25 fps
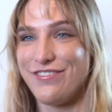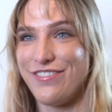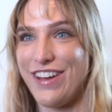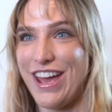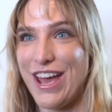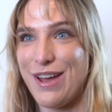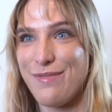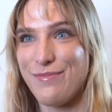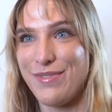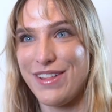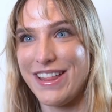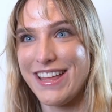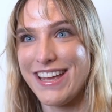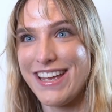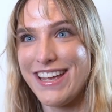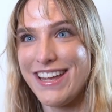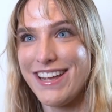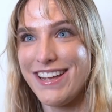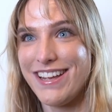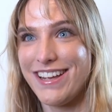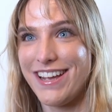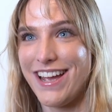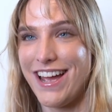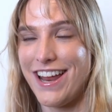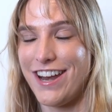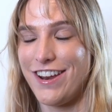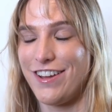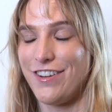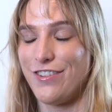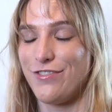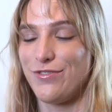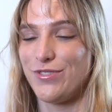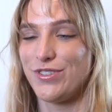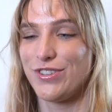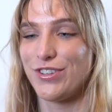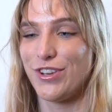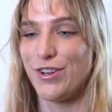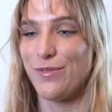family and I
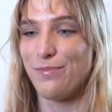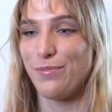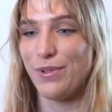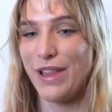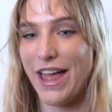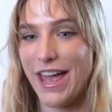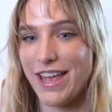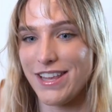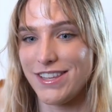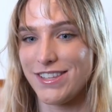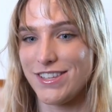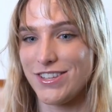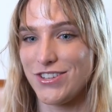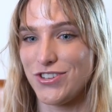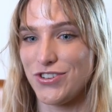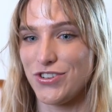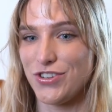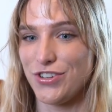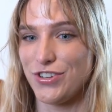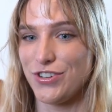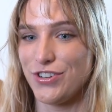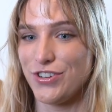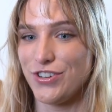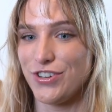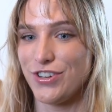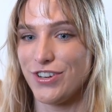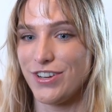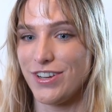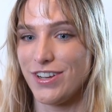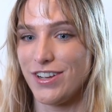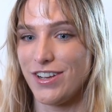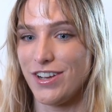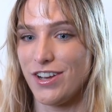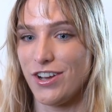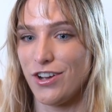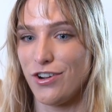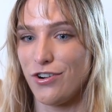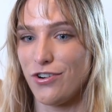was so blessed to
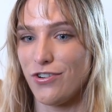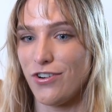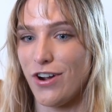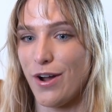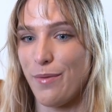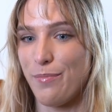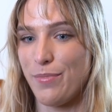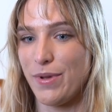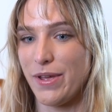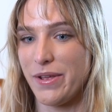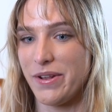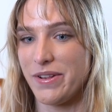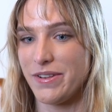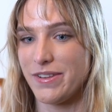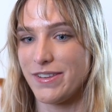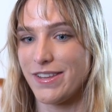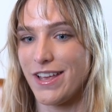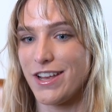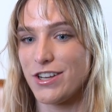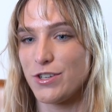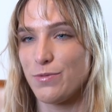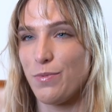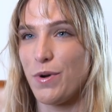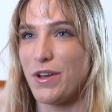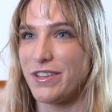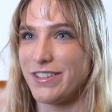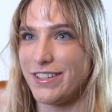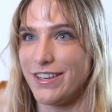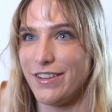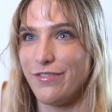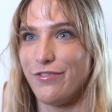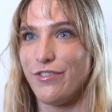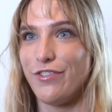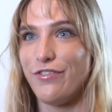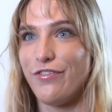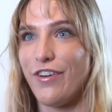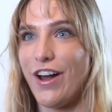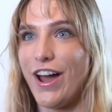grow up in such a
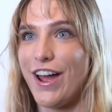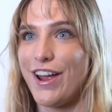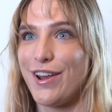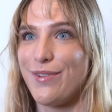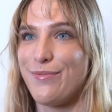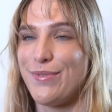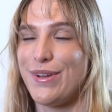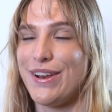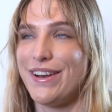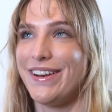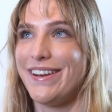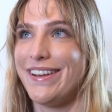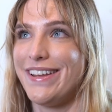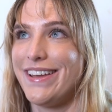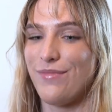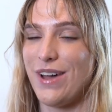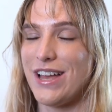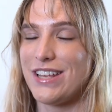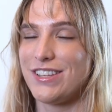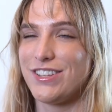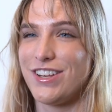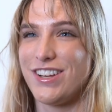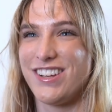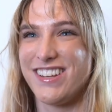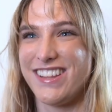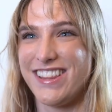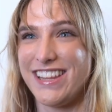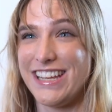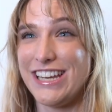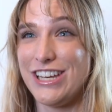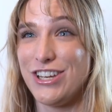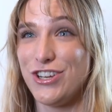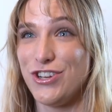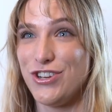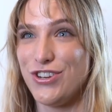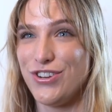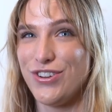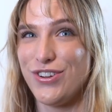positive environment. I certainly
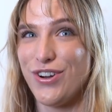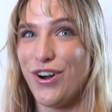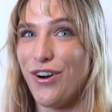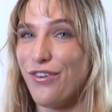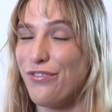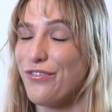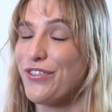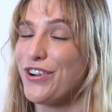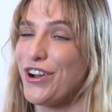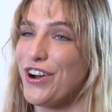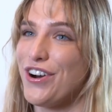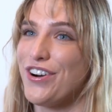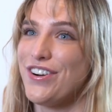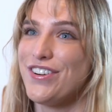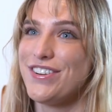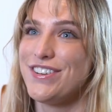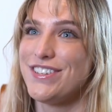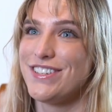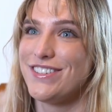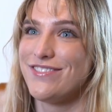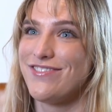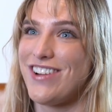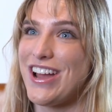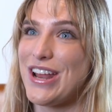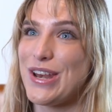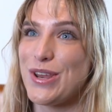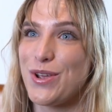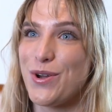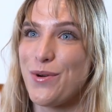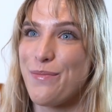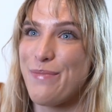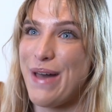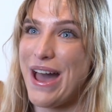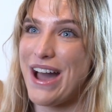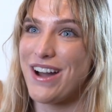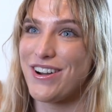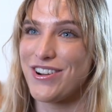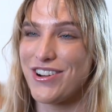knew of God, I knew
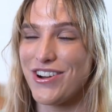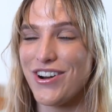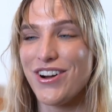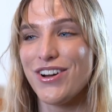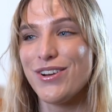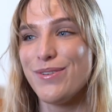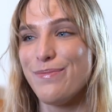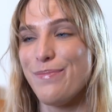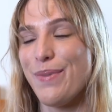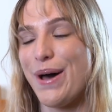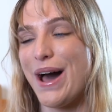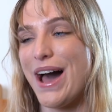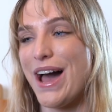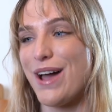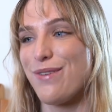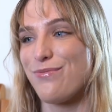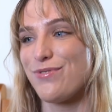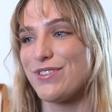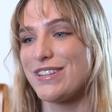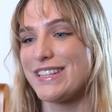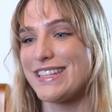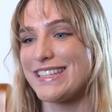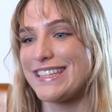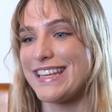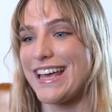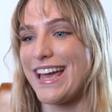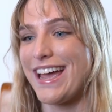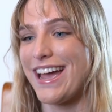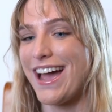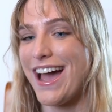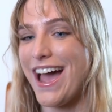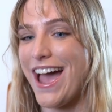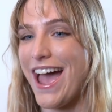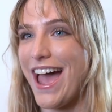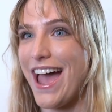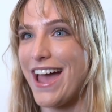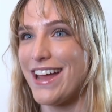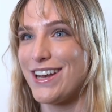about God, but I wouldn't say I
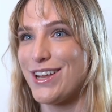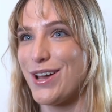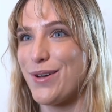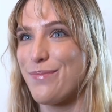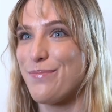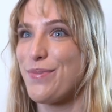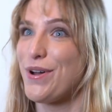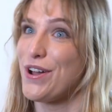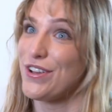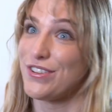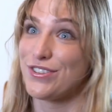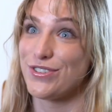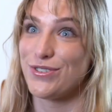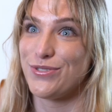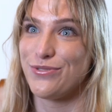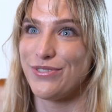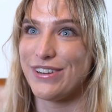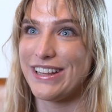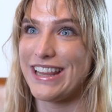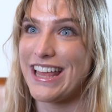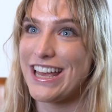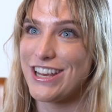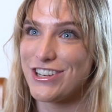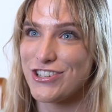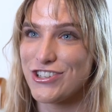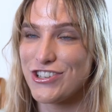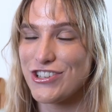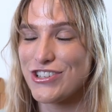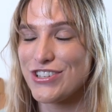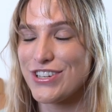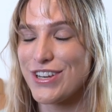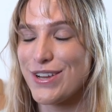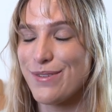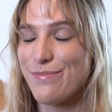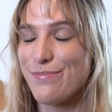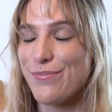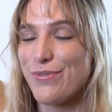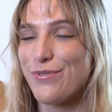had a personal
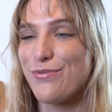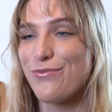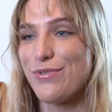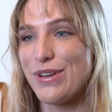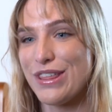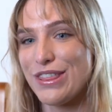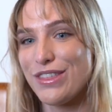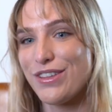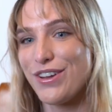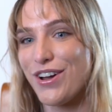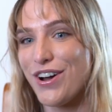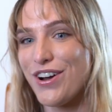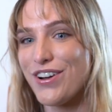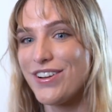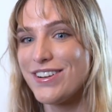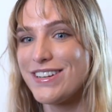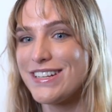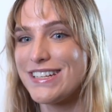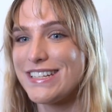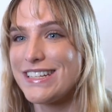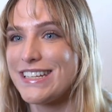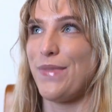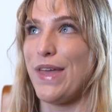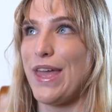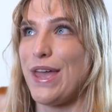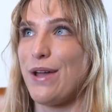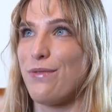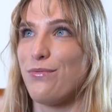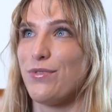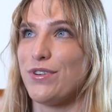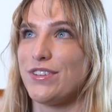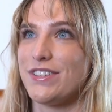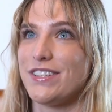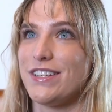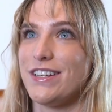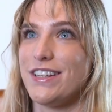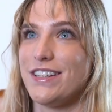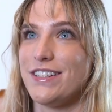relationship with God. It
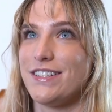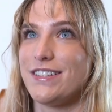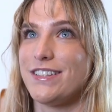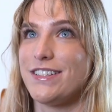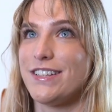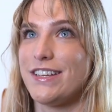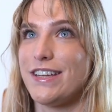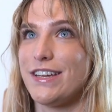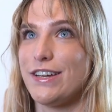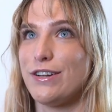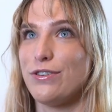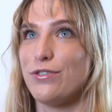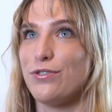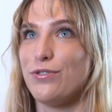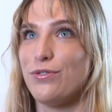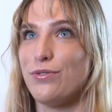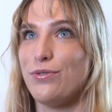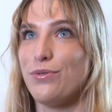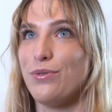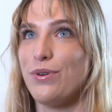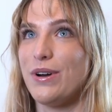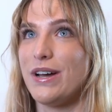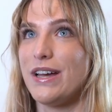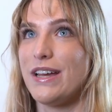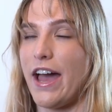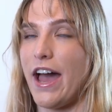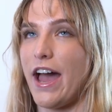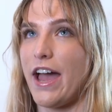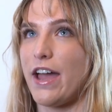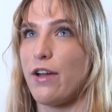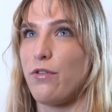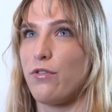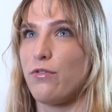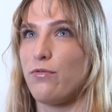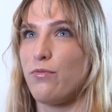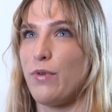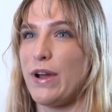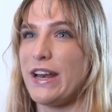wasn't until I
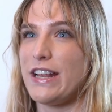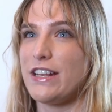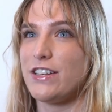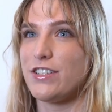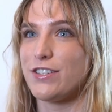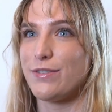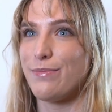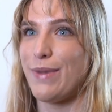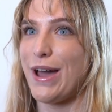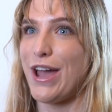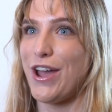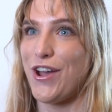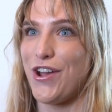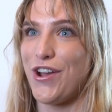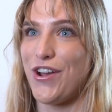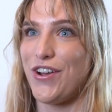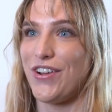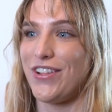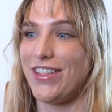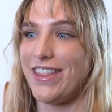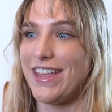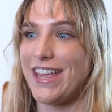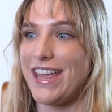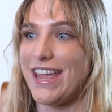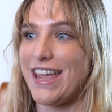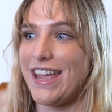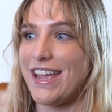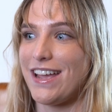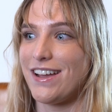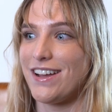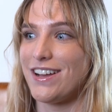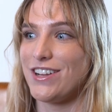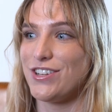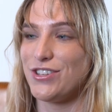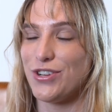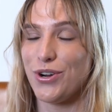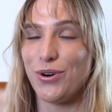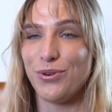went into my early
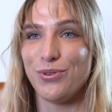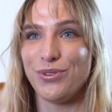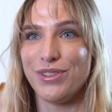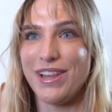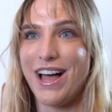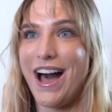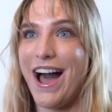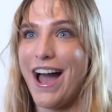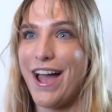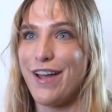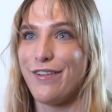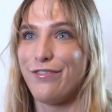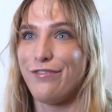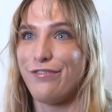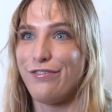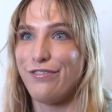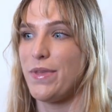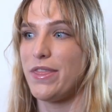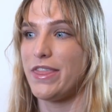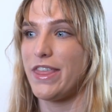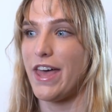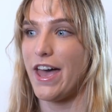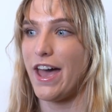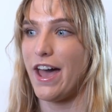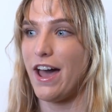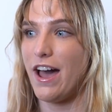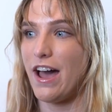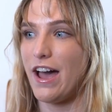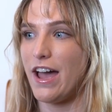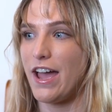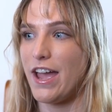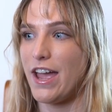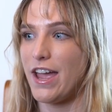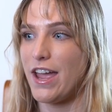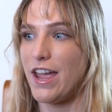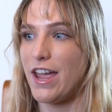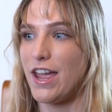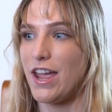adult life that
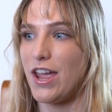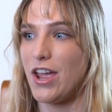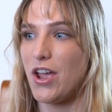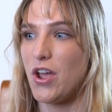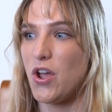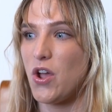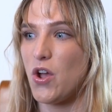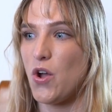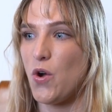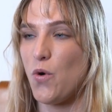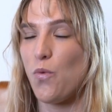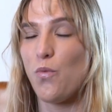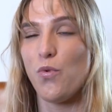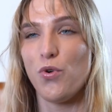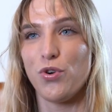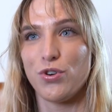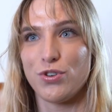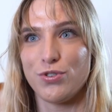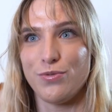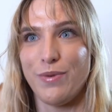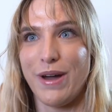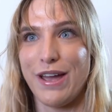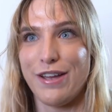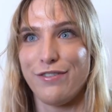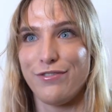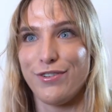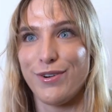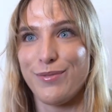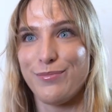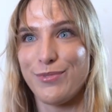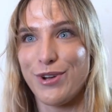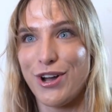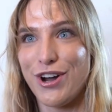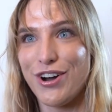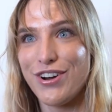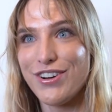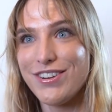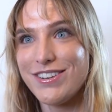I walked away from
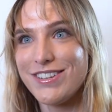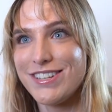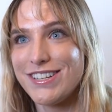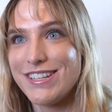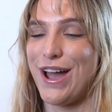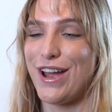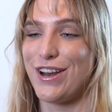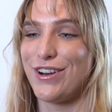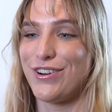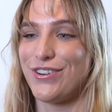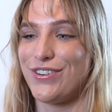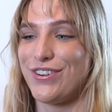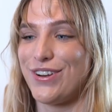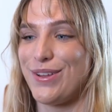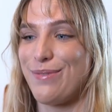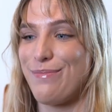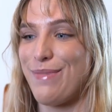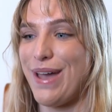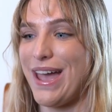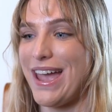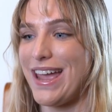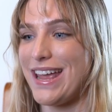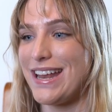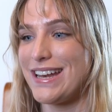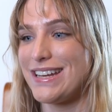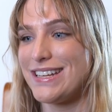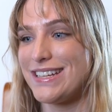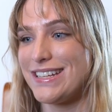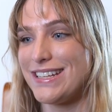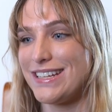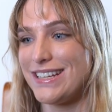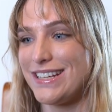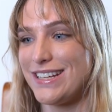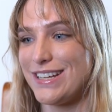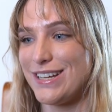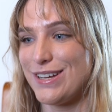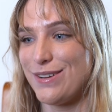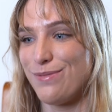God. I'd already made
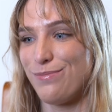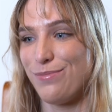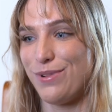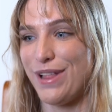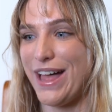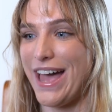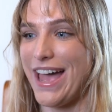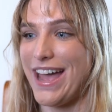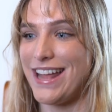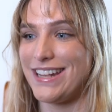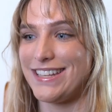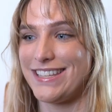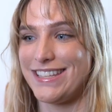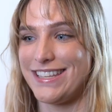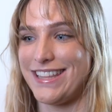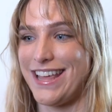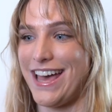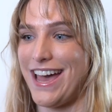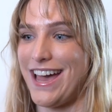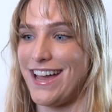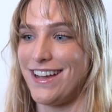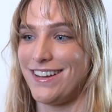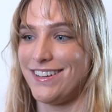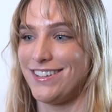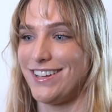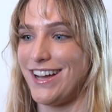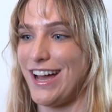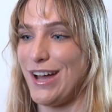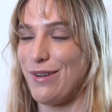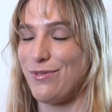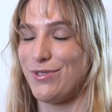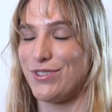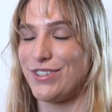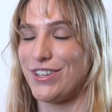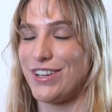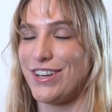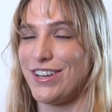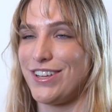plans that I
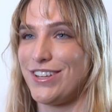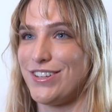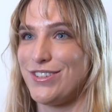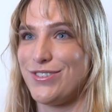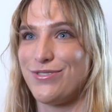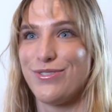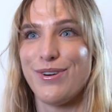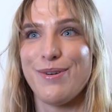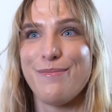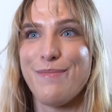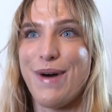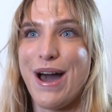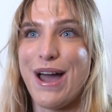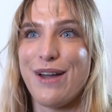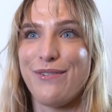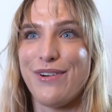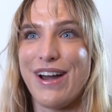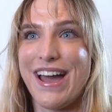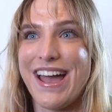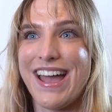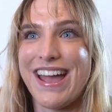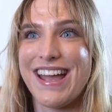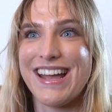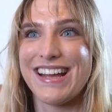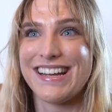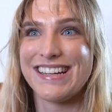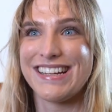was going to do it my way.